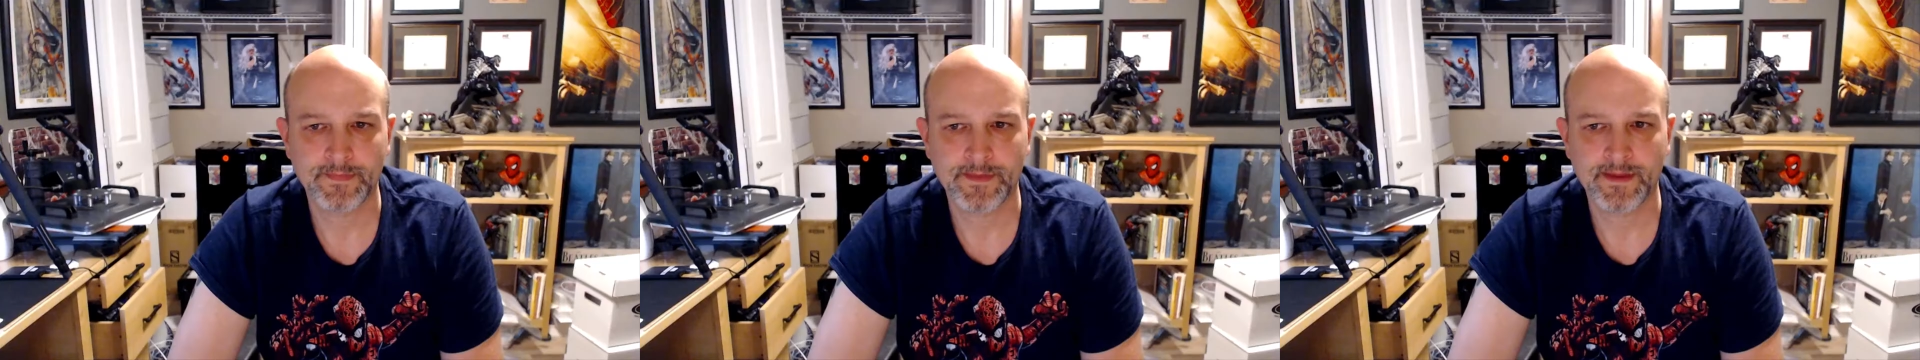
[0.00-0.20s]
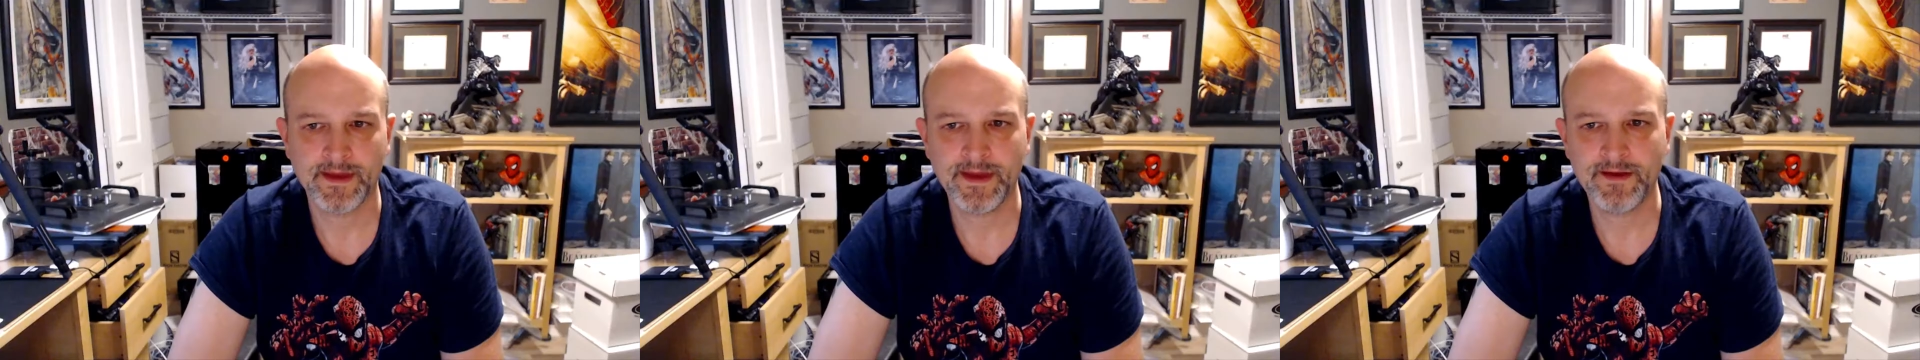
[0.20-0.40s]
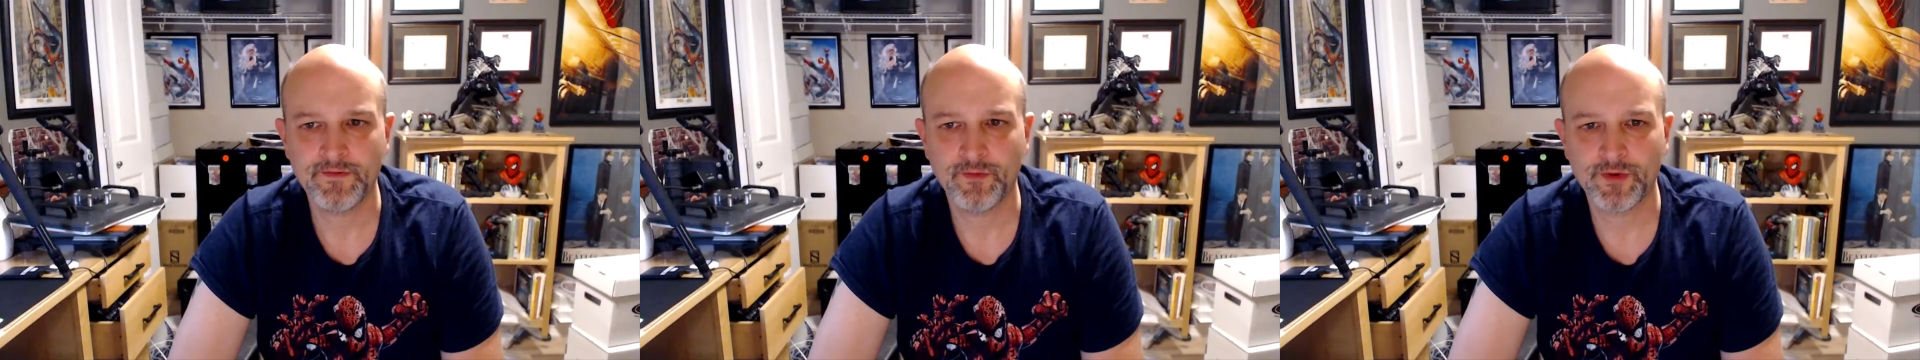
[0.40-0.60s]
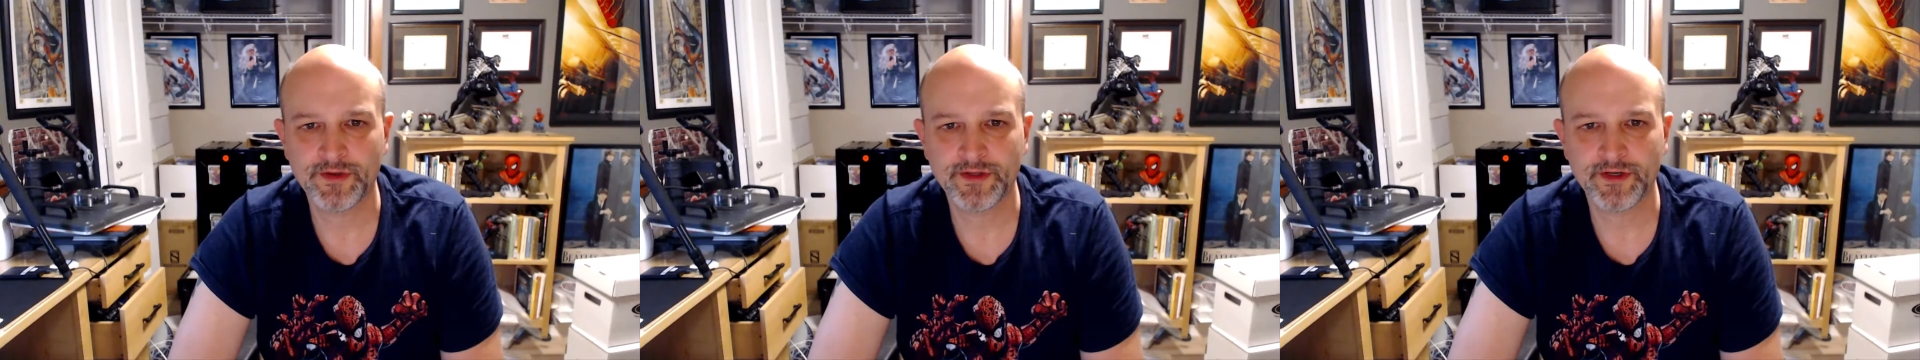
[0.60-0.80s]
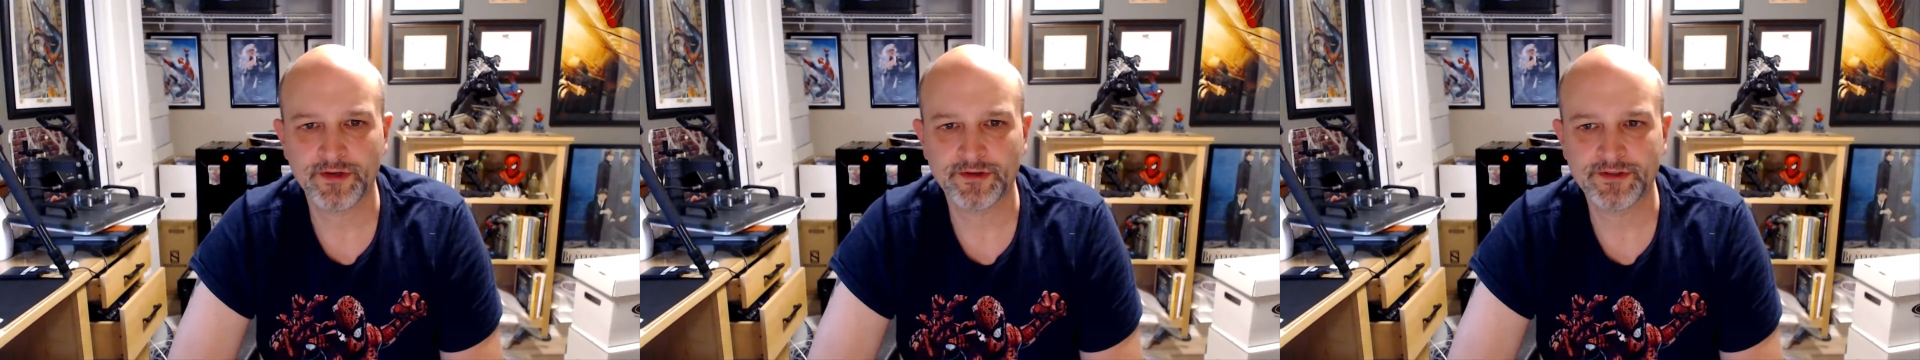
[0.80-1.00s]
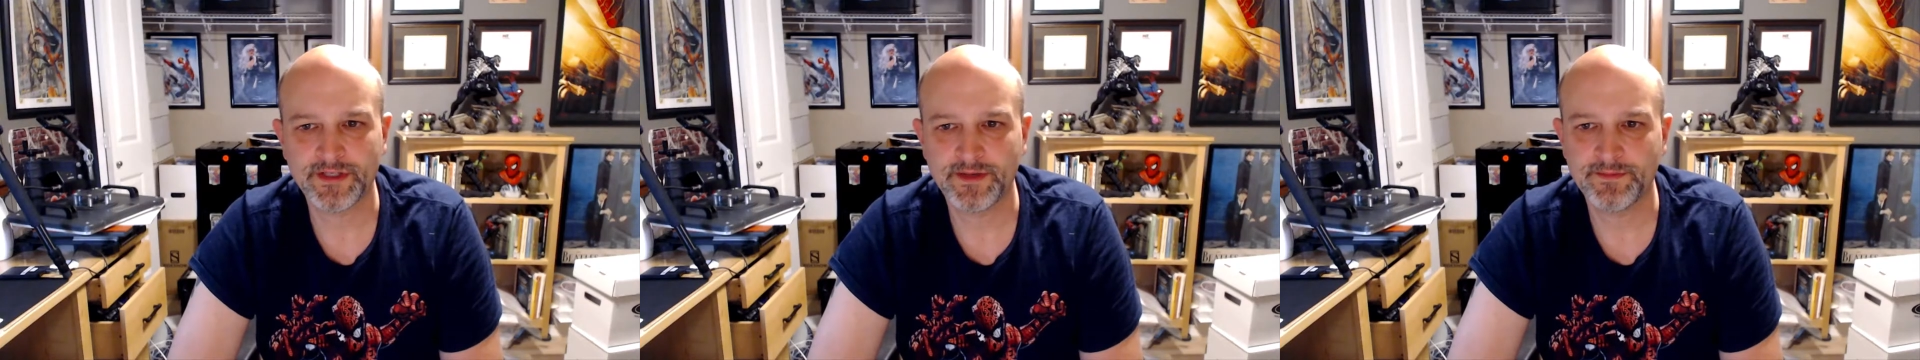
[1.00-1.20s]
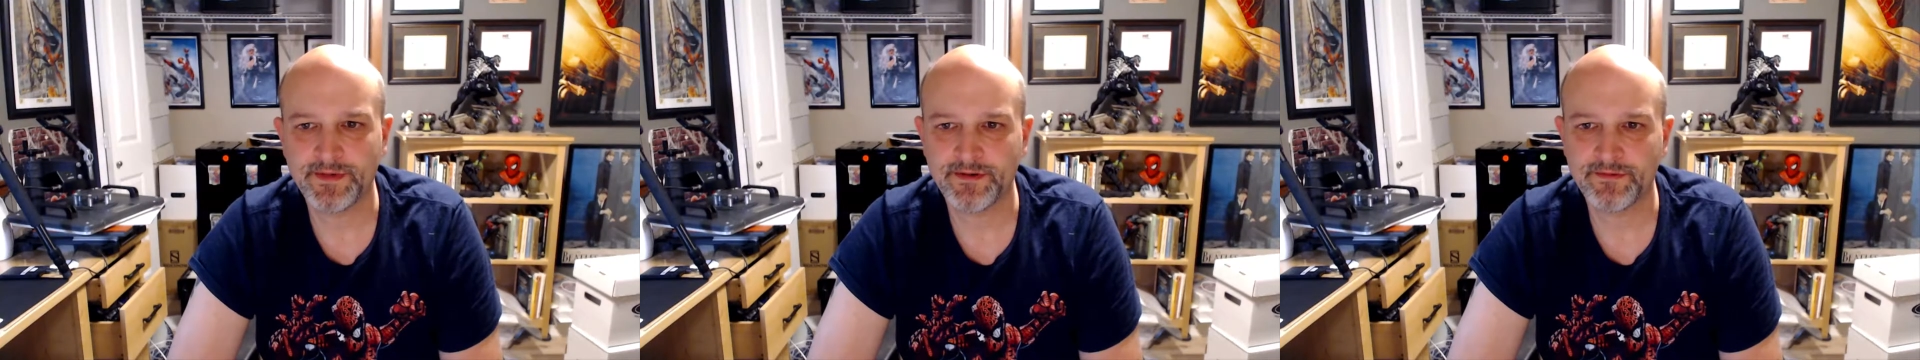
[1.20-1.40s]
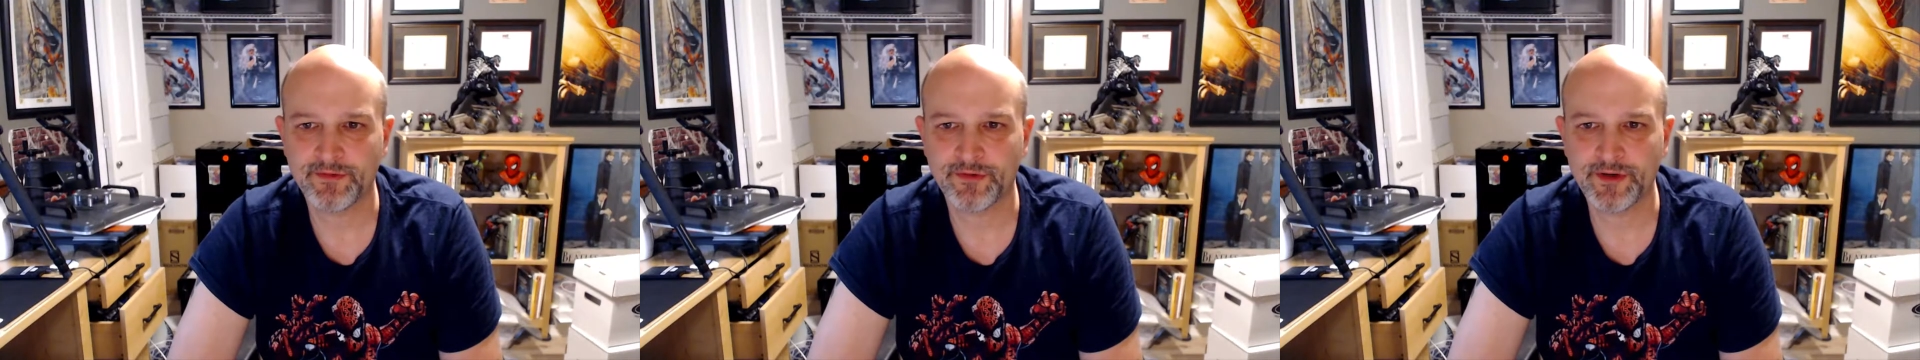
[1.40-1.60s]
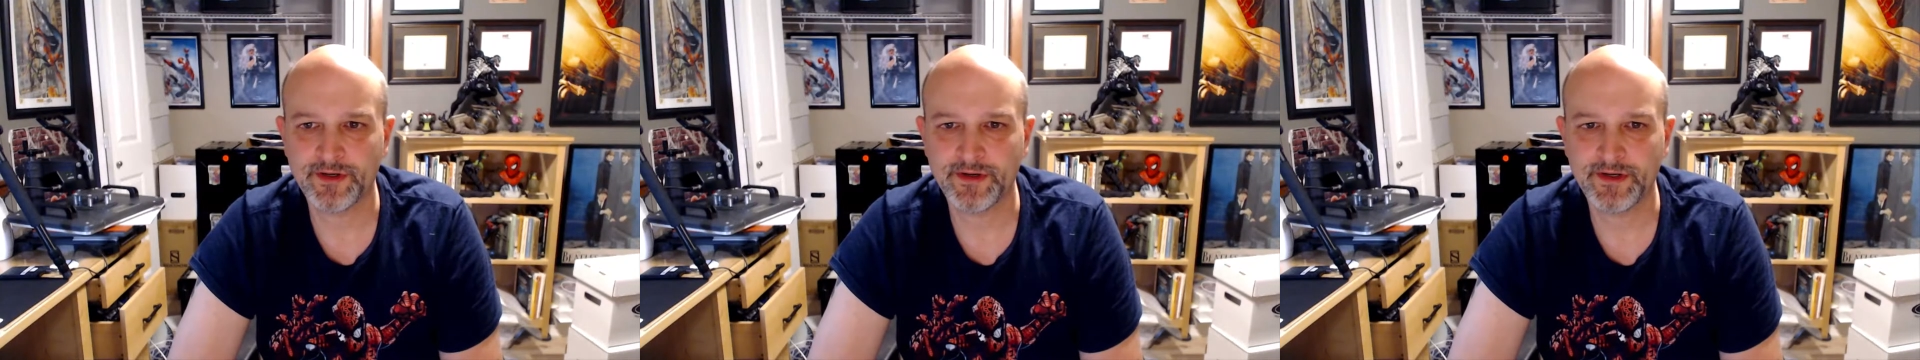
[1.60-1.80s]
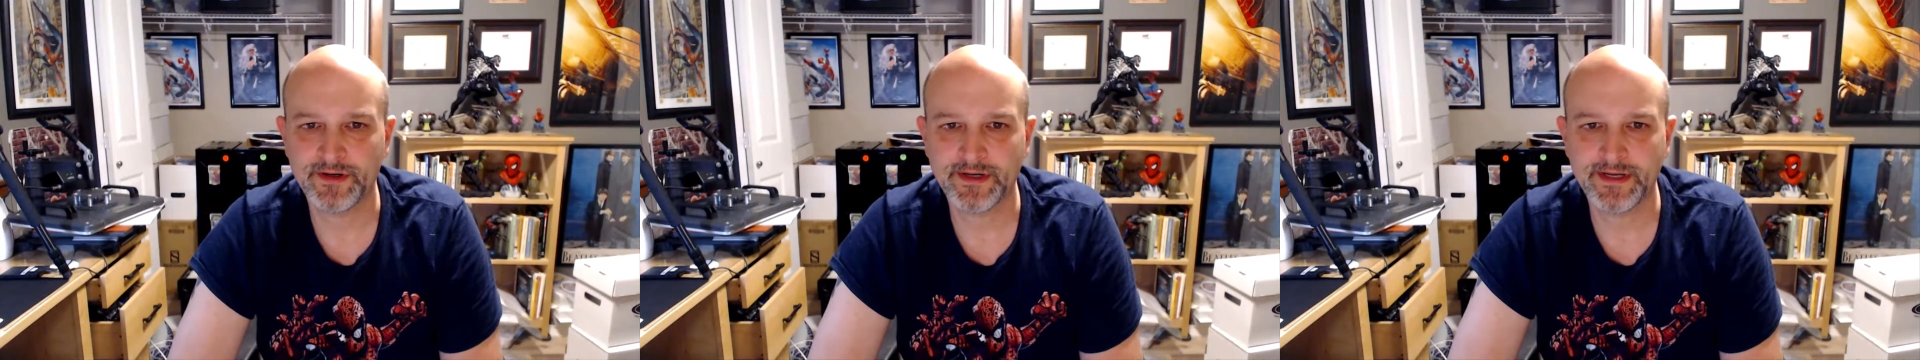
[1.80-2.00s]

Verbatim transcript: I have one little tidbit for you here.